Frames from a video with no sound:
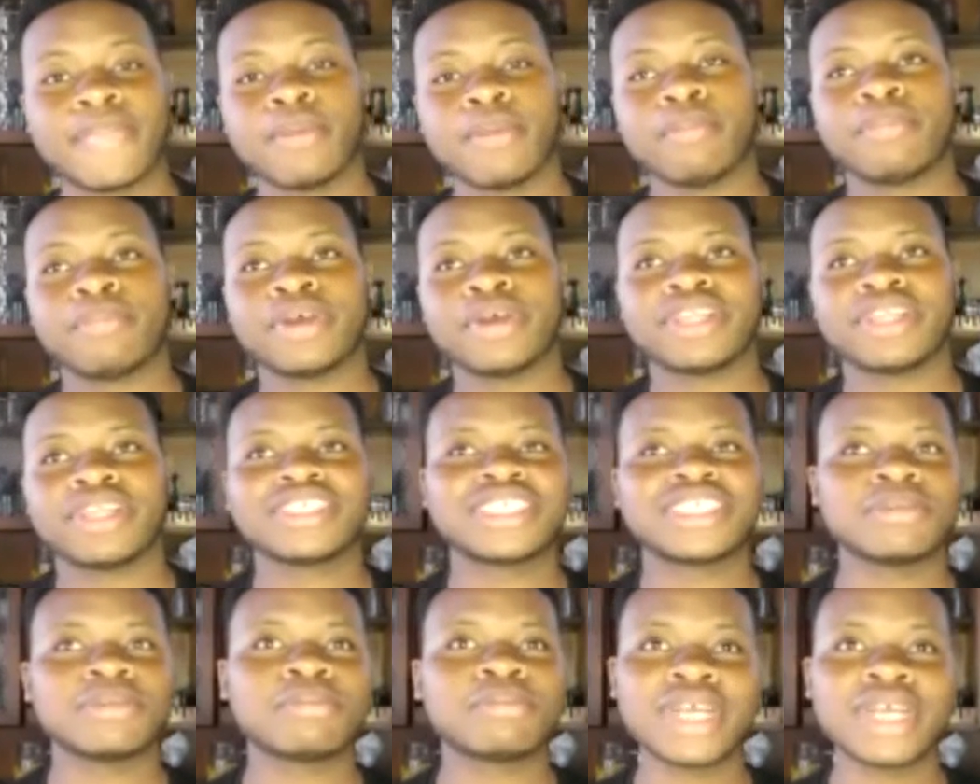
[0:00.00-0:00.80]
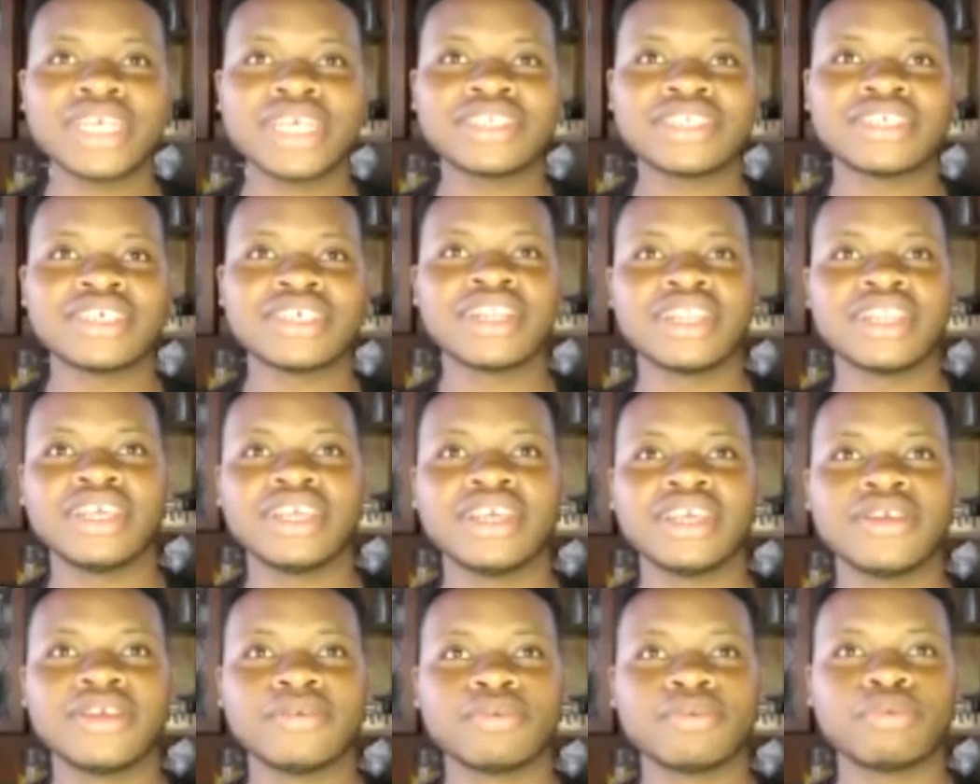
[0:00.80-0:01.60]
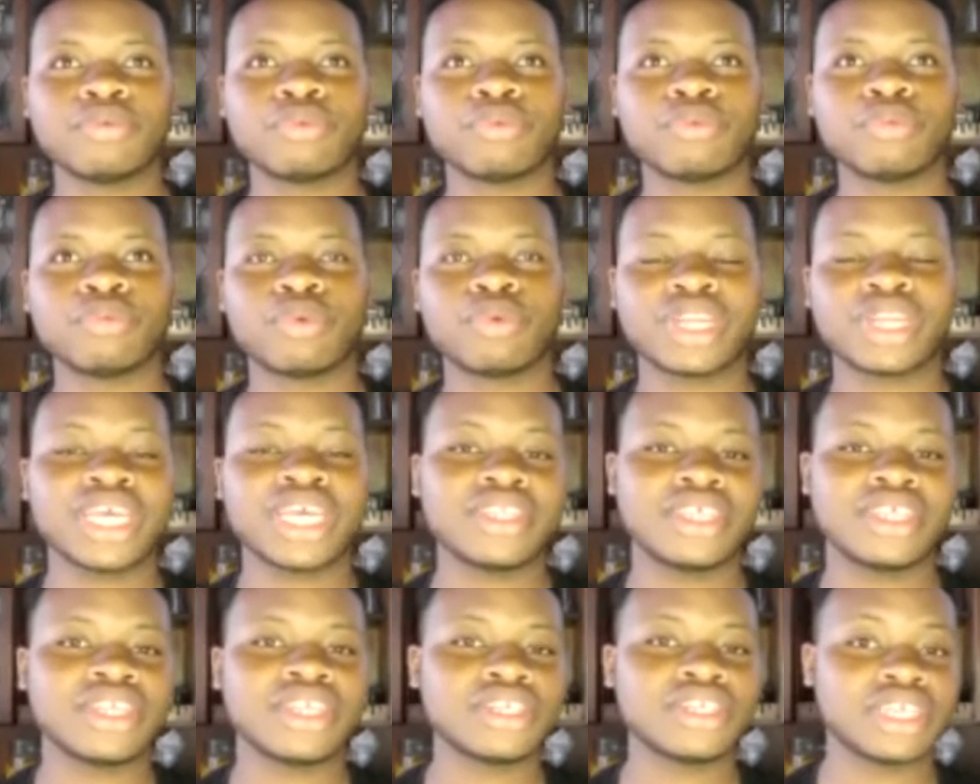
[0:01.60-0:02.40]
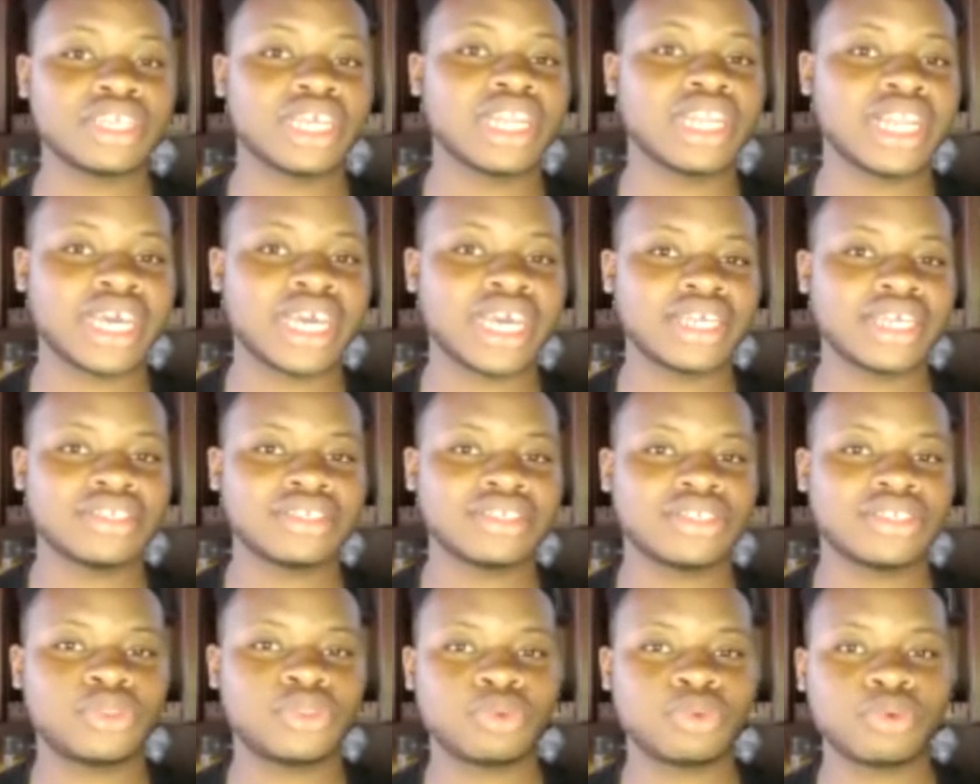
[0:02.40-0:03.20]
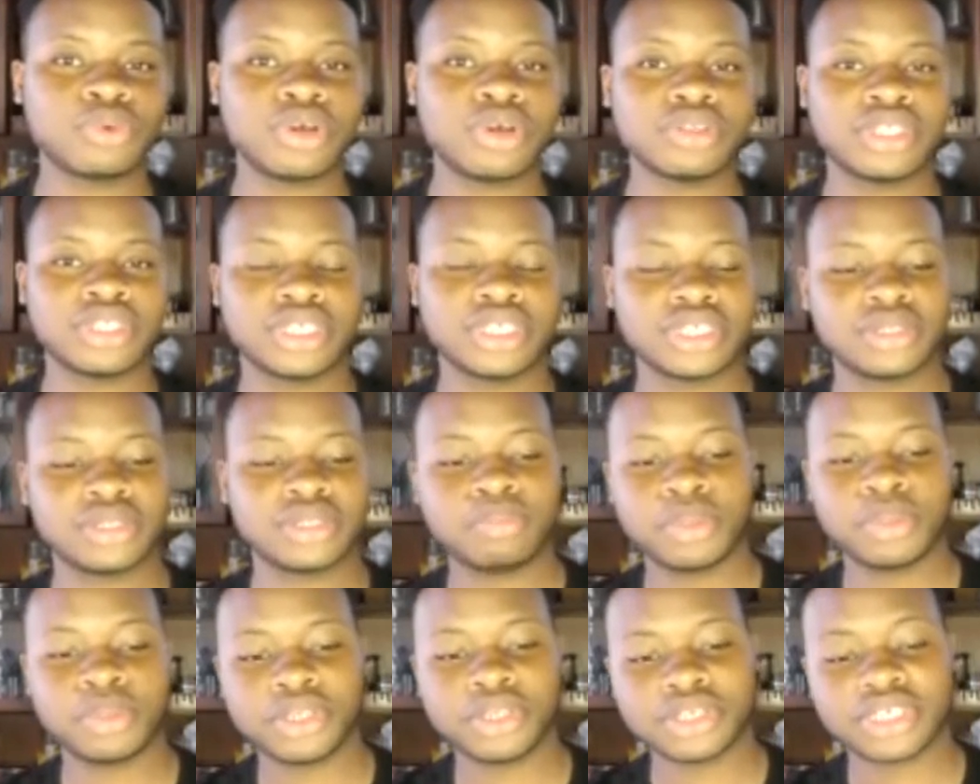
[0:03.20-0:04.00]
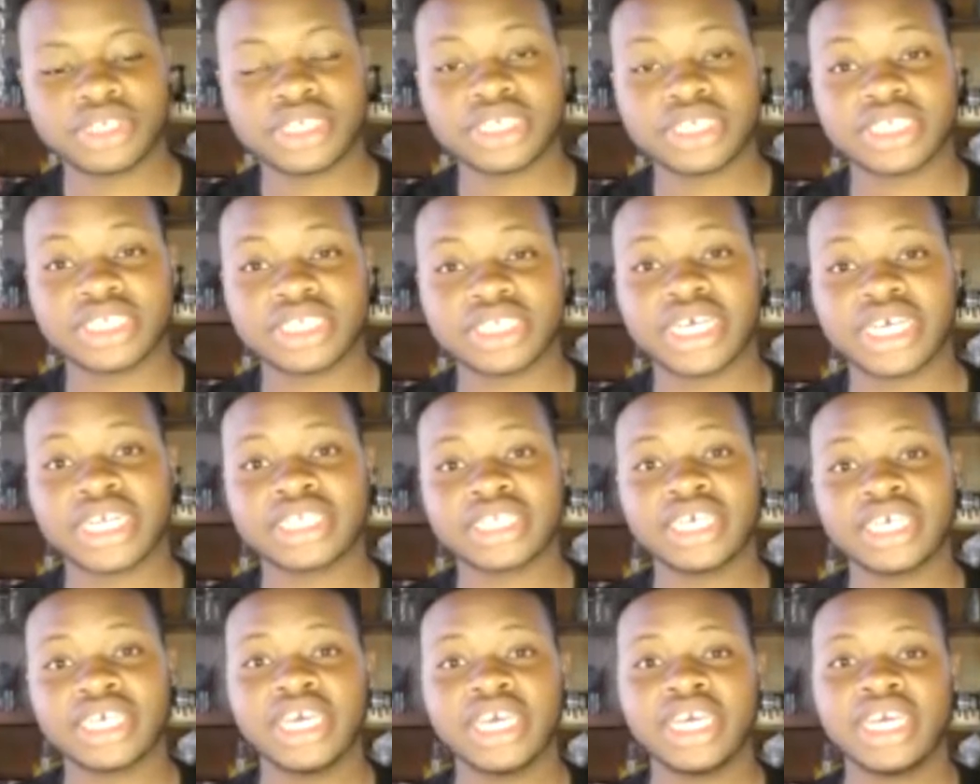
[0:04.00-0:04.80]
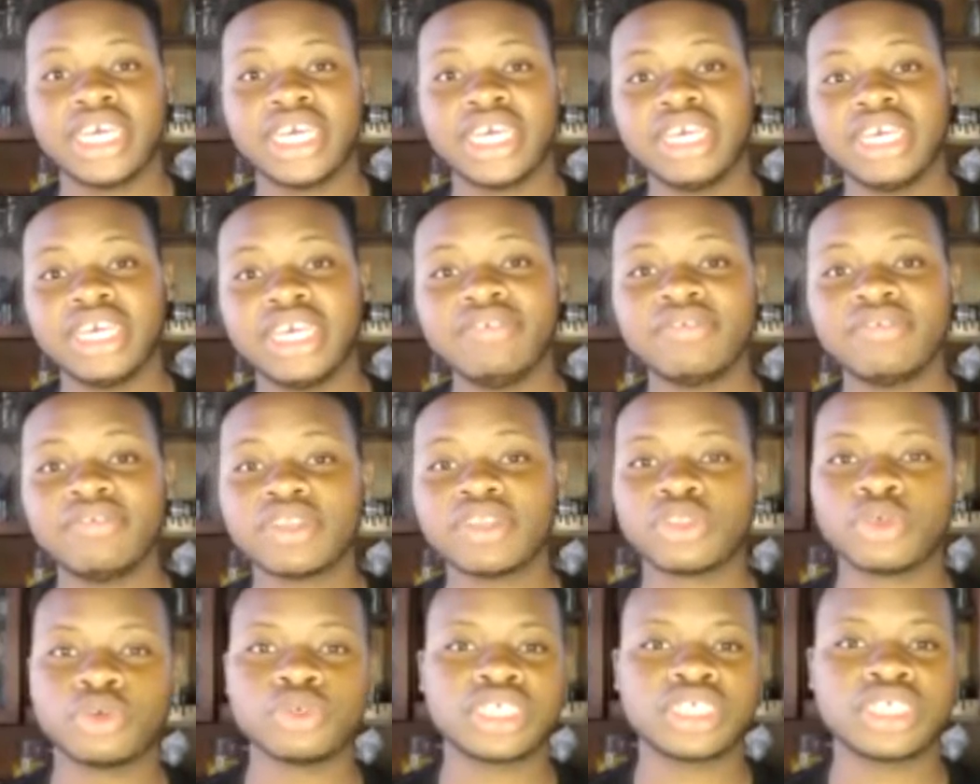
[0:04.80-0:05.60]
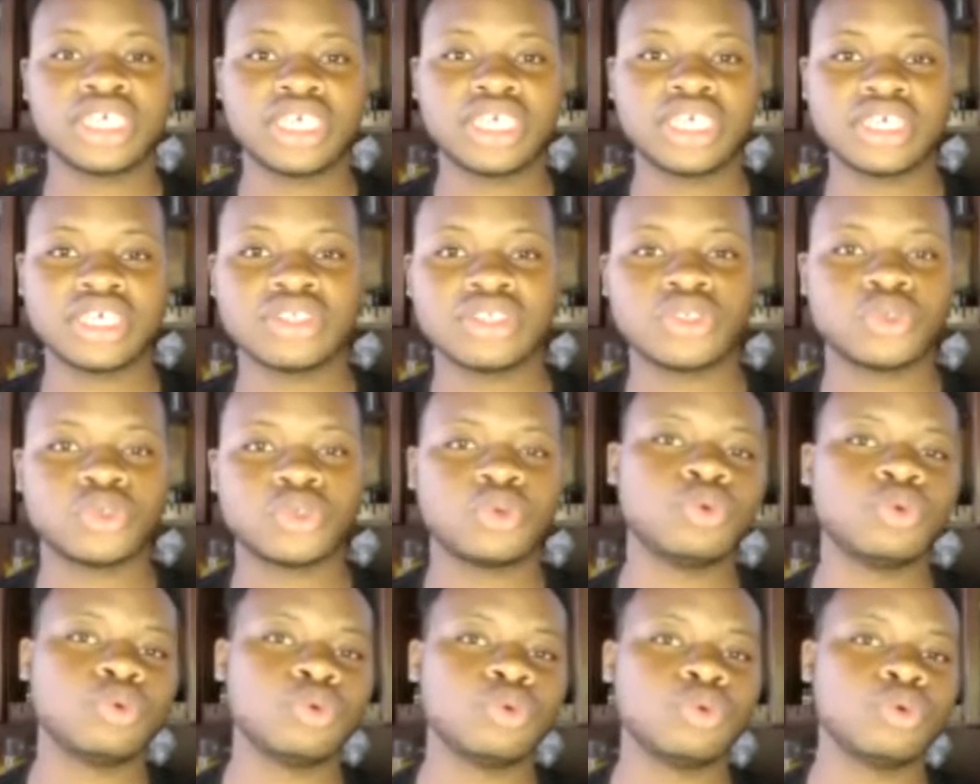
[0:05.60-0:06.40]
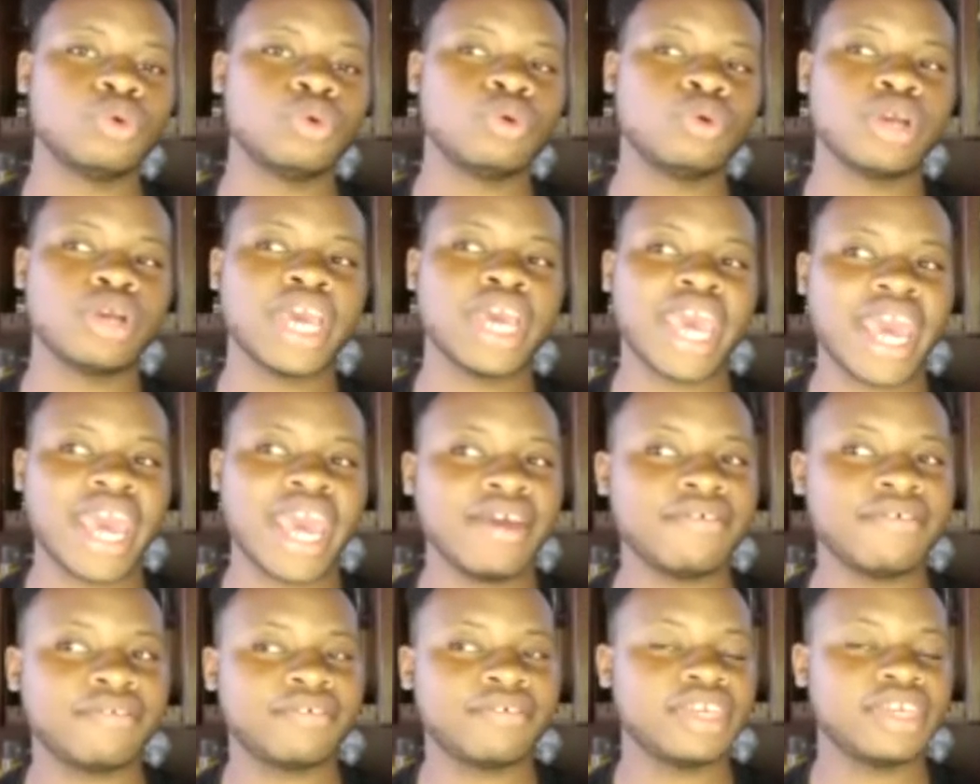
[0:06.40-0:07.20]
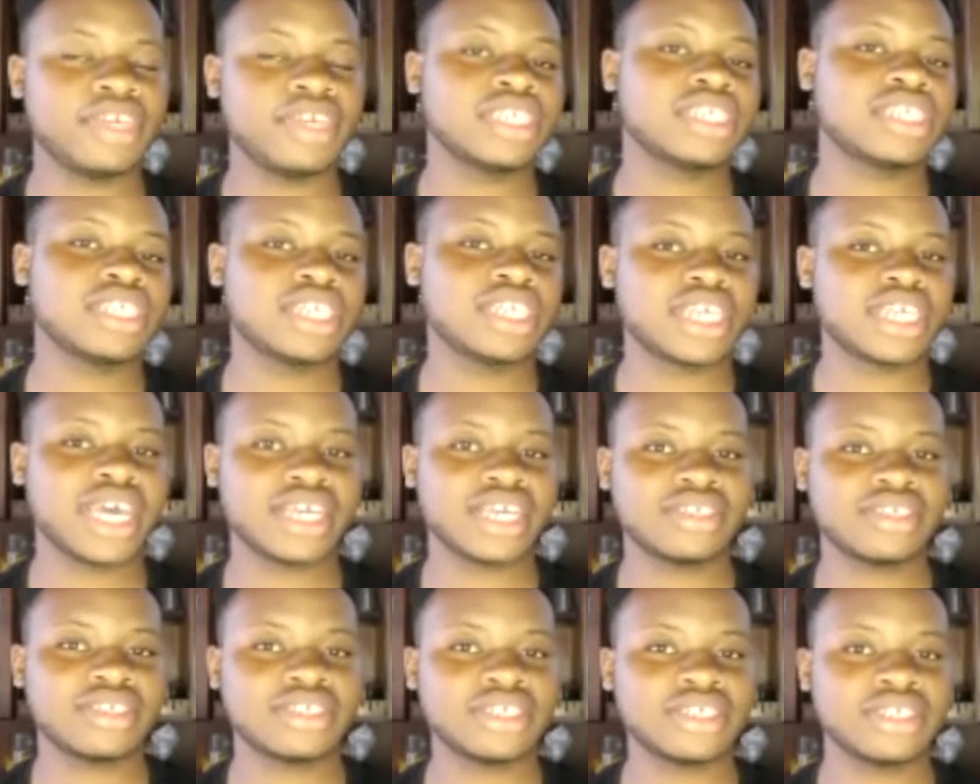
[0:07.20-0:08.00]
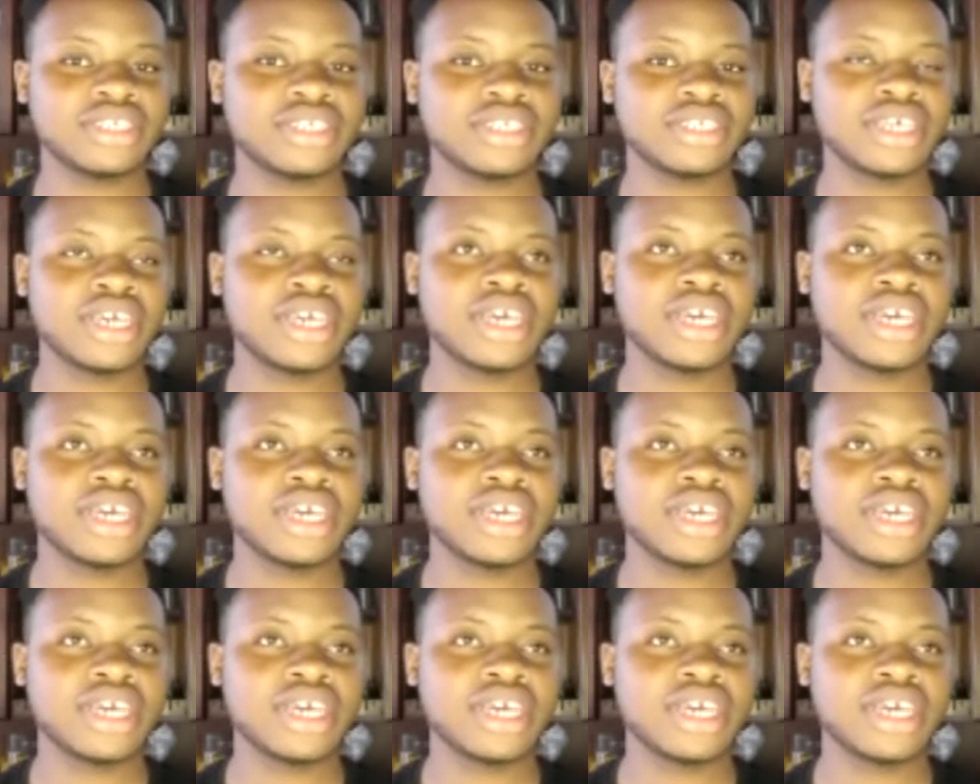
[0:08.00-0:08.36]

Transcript: But surprisingly, what I then realized throughout this period is that even those kids who have internet access,